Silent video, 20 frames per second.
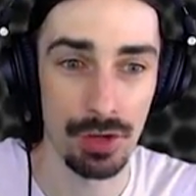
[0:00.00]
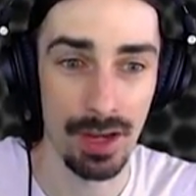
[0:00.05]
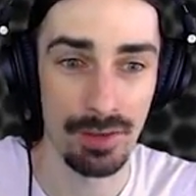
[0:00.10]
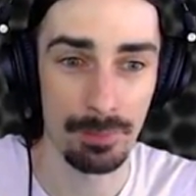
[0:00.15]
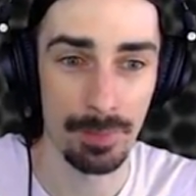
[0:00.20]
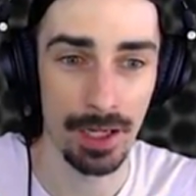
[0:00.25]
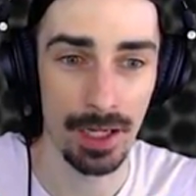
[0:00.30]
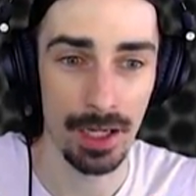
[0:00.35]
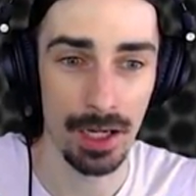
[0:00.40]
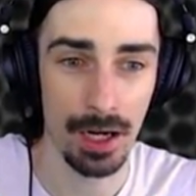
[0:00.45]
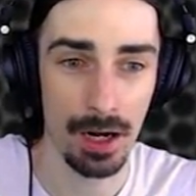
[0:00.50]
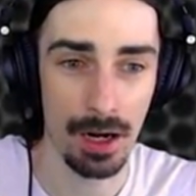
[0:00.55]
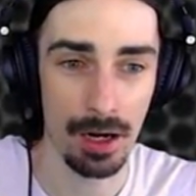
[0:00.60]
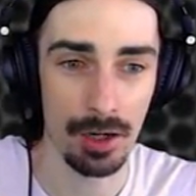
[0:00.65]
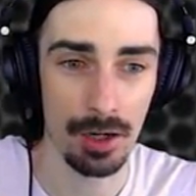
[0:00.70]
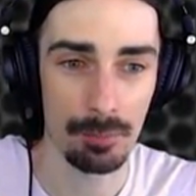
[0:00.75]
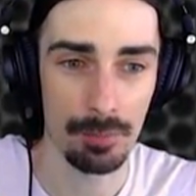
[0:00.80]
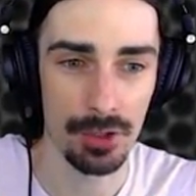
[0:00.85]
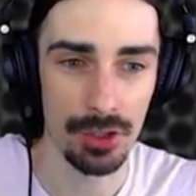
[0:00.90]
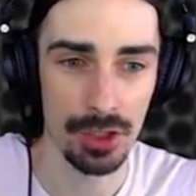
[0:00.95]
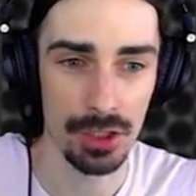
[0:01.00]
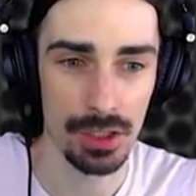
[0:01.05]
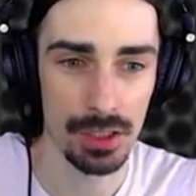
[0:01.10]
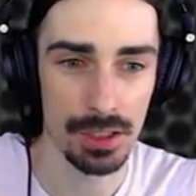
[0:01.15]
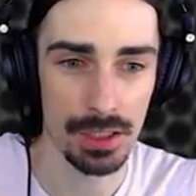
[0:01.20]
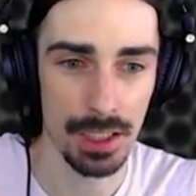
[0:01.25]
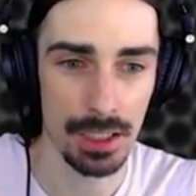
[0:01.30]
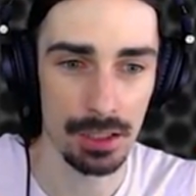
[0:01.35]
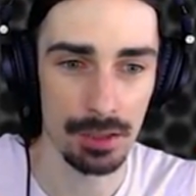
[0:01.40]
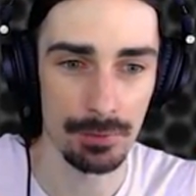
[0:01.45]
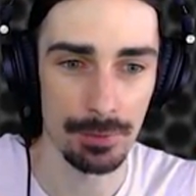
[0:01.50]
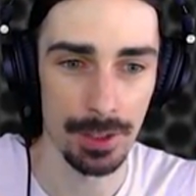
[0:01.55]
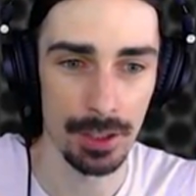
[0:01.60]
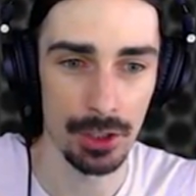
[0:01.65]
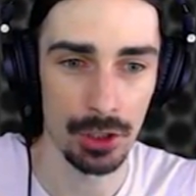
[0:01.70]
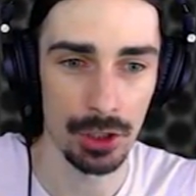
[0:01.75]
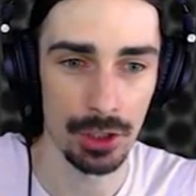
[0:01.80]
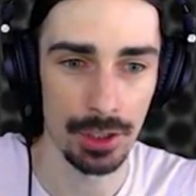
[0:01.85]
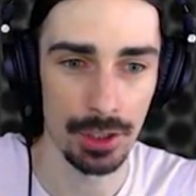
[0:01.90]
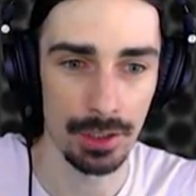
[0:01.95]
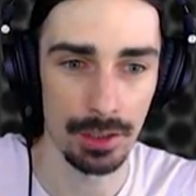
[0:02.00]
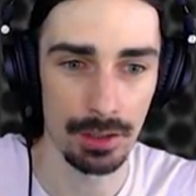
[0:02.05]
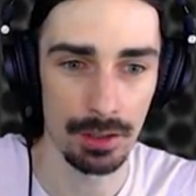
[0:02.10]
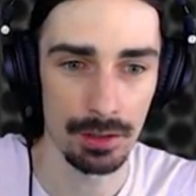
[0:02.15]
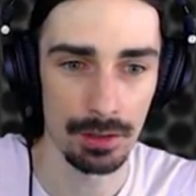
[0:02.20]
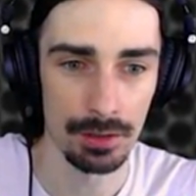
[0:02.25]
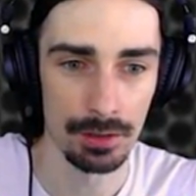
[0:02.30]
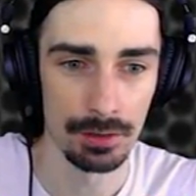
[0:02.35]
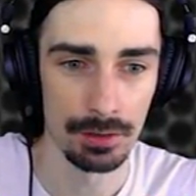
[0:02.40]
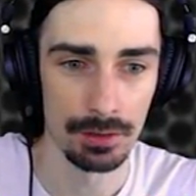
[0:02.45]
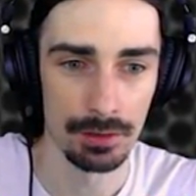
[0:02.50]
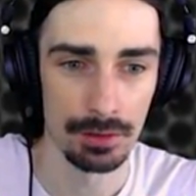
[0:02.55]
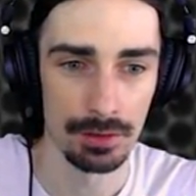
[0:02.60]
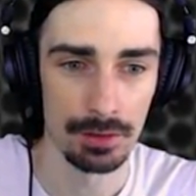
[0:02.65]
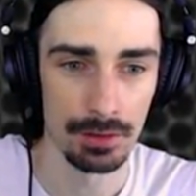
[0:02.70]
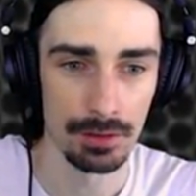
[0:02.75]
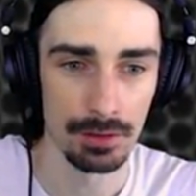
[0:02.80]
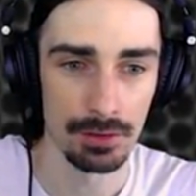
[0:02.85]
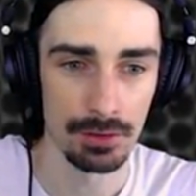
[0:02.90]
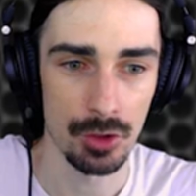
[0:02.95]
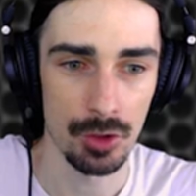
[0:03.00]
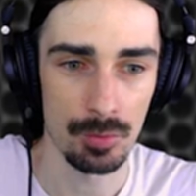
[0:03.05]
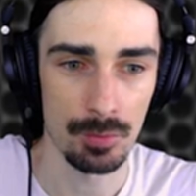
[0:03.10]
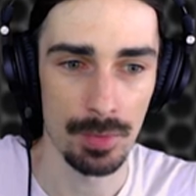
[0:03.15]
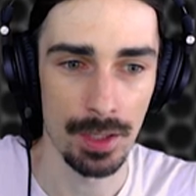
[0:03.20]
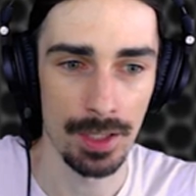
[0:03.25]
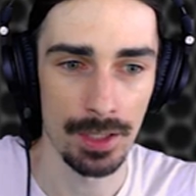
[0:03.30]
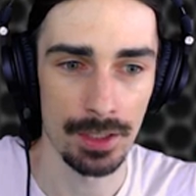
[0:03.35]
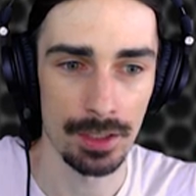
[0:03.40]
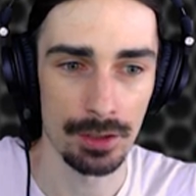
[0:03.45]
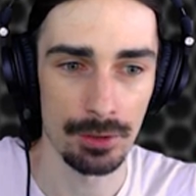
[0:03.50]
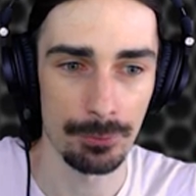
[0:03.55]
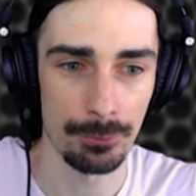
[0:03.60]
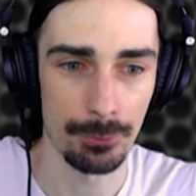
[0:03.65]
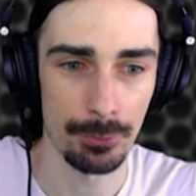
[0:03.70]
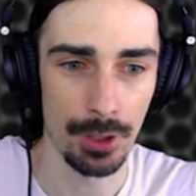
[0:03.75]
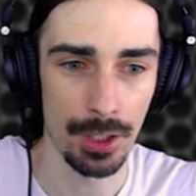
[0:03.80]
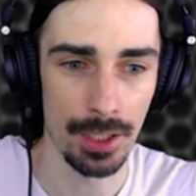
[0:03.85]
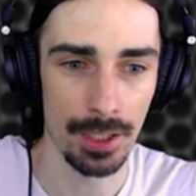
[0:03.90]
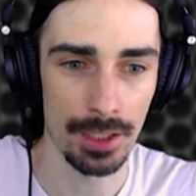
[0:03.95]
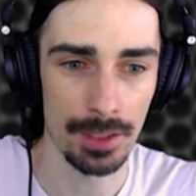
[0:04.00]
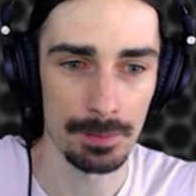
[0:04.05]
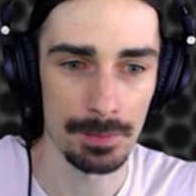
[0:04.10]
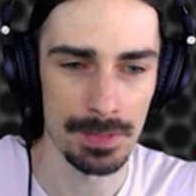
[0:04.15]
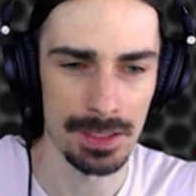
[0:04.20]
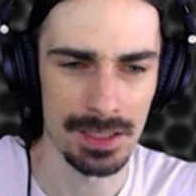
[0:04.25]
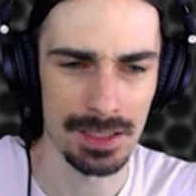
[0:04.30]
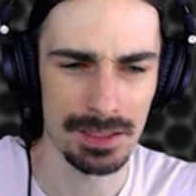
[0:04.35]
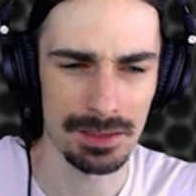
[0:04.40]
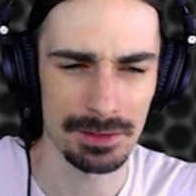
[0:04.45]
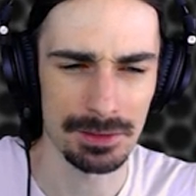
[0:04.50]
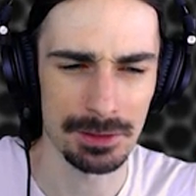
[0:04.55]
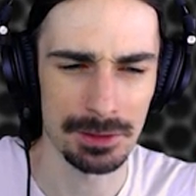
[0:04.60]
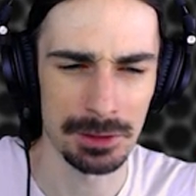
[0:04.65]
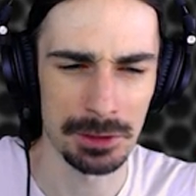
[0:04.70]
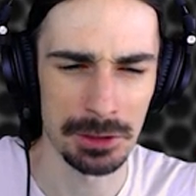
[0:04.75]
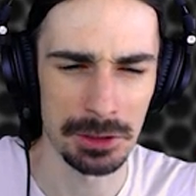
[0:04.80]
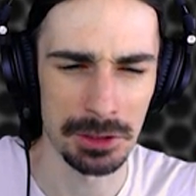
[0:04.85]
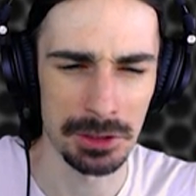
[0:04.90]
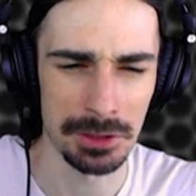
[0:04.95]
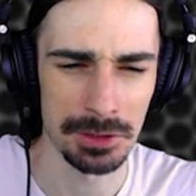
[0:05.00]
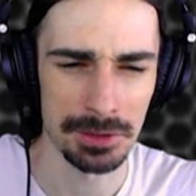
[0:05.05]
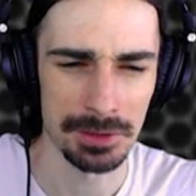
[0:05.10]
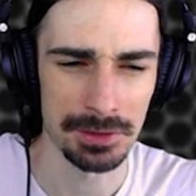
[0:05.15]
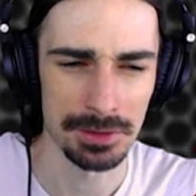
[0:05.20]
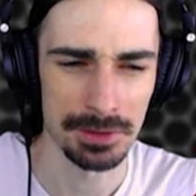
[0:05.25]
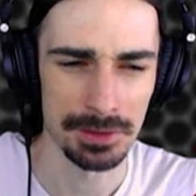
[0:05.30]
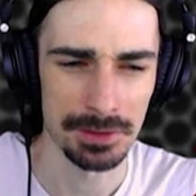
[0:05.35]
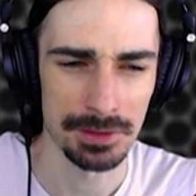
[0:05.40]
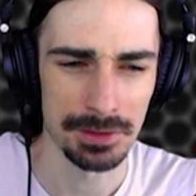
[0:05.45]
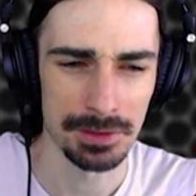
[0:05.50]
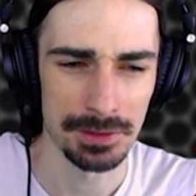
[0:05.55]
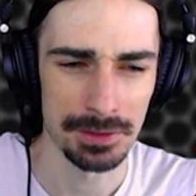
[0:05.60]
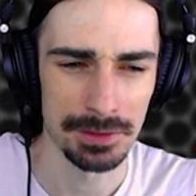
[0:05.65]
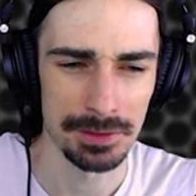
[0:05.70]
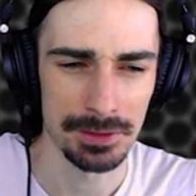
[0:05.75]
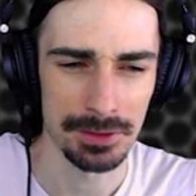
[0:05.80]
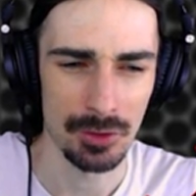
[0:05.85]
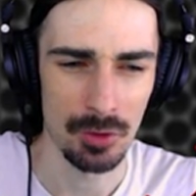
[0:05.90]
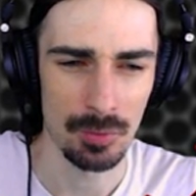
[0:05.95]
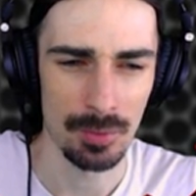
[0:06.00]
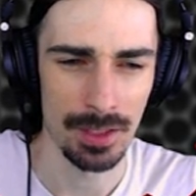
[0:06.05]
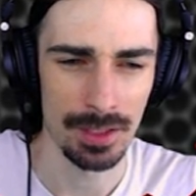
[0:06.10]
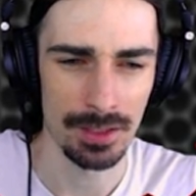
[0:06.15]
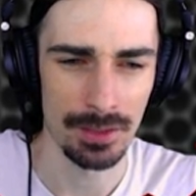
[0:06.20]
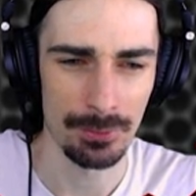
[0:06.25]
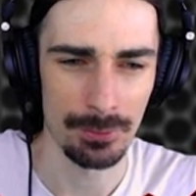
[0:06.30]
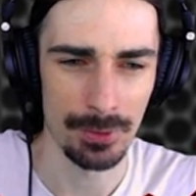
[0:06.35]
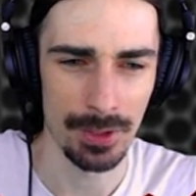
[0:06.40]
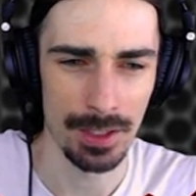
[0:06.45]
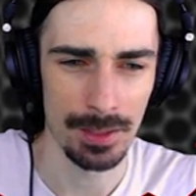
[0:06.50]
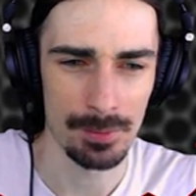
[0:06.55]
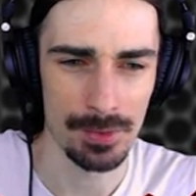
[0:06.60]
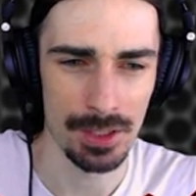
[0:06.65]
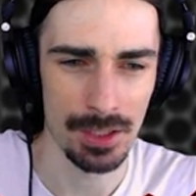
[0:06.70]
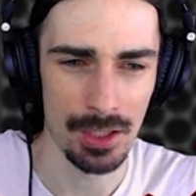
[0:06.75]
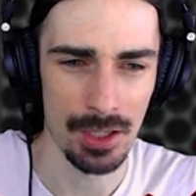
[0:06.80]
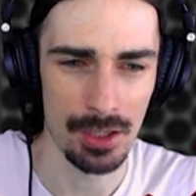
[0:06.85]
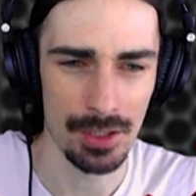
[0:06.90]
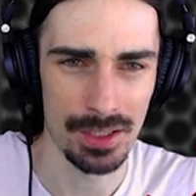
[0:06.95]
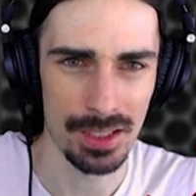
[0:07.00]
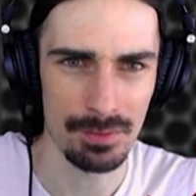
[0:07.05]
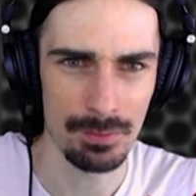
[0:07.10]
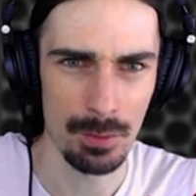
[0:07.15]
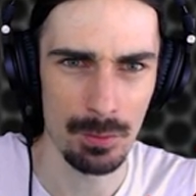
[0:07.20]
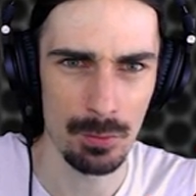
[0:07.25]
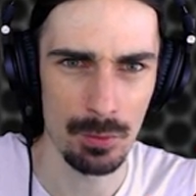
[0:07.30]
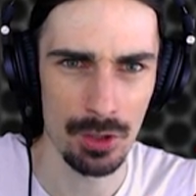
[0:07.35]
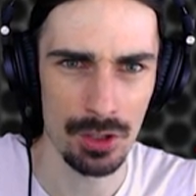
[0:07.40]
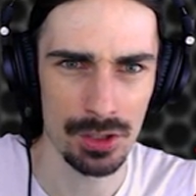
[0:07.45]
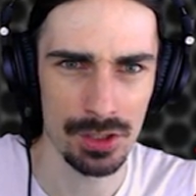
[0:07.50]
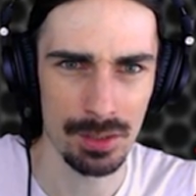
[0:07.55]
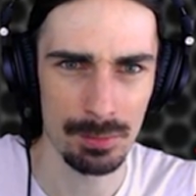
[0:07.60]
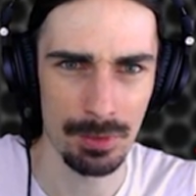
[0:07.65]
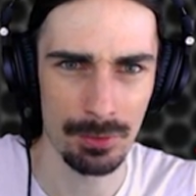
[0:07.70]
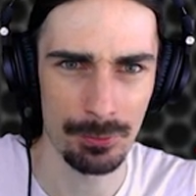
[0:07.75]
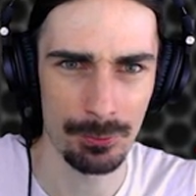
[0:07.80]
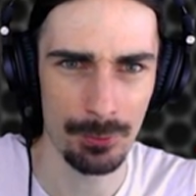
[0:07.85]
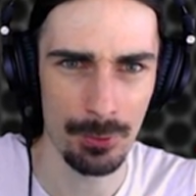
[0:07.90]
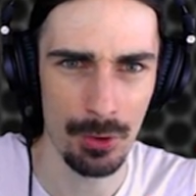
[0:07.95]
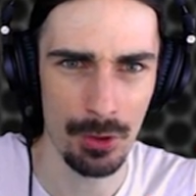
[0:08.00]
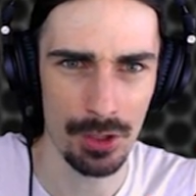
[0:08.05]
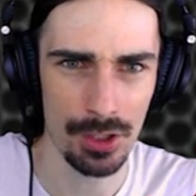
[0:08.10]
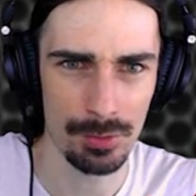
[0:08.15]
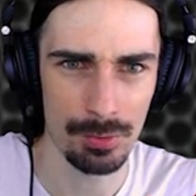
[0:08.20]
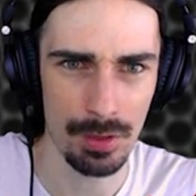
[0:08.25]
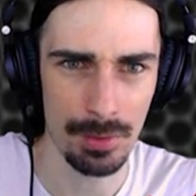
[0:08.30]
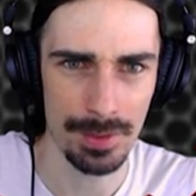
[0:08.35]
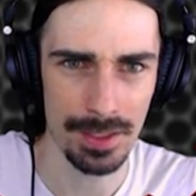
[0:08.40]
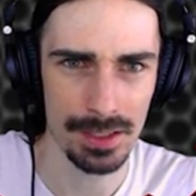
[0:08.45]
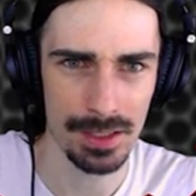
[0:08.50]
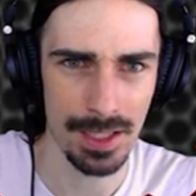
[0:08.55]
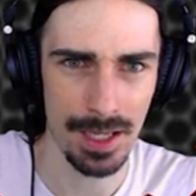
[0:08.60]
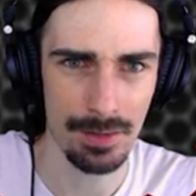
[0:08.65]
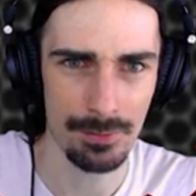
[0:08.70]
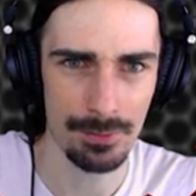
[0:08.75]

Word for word: drive my car up into this elevator here. Don't mind the frames. Oh, don't mind the frames at all. It's even worse than before. It's probably because I